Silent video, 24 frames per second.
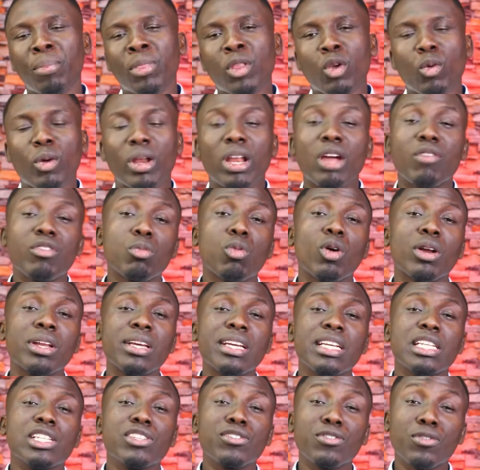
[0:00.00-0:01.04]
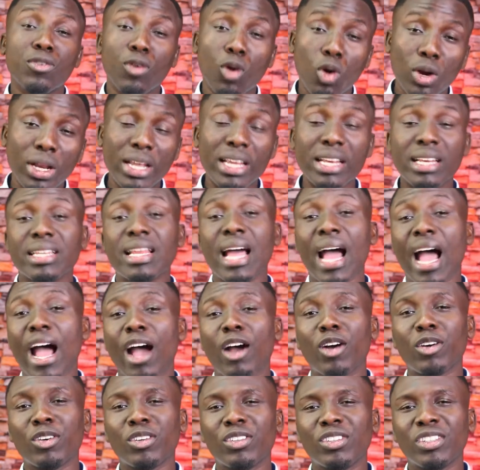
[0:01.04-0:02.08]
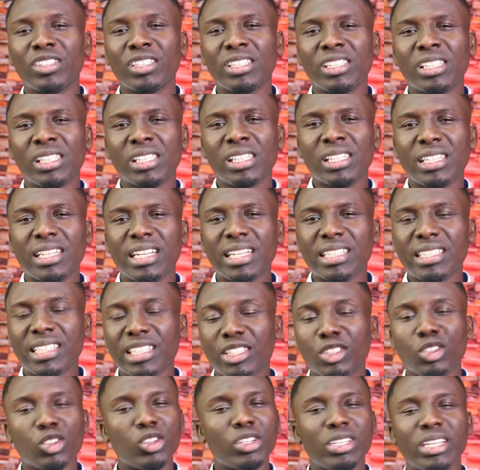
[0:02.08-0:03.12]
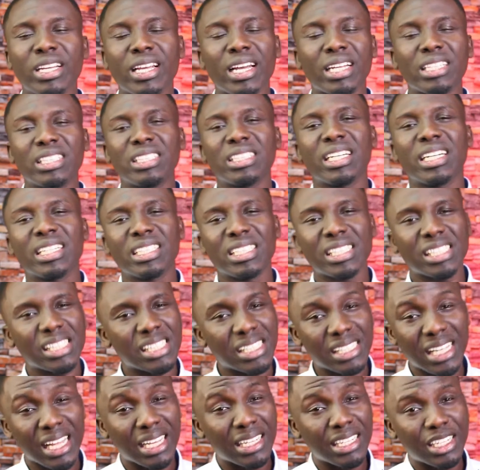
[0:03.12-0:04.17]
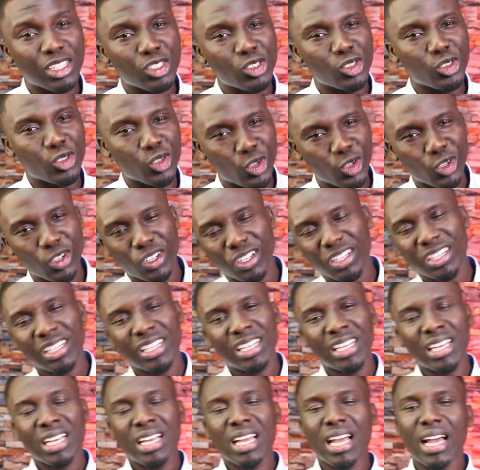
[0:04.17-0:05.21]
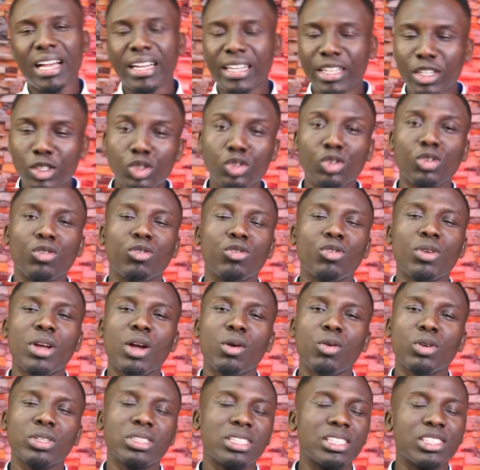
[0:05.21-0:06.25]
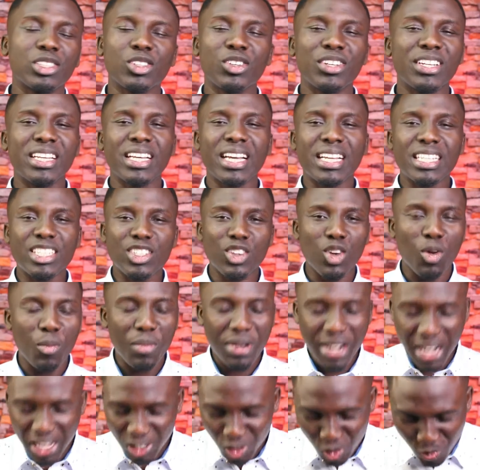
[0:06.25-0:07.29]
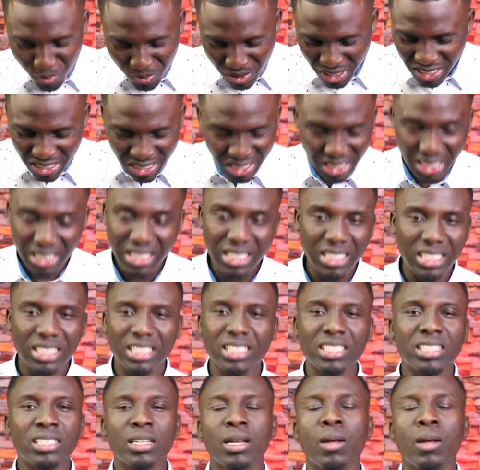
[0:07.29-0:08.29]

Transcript: When everybody is falling down, the Thessalonican church is standing strong. Christopher, what Thessalonica Germana supinting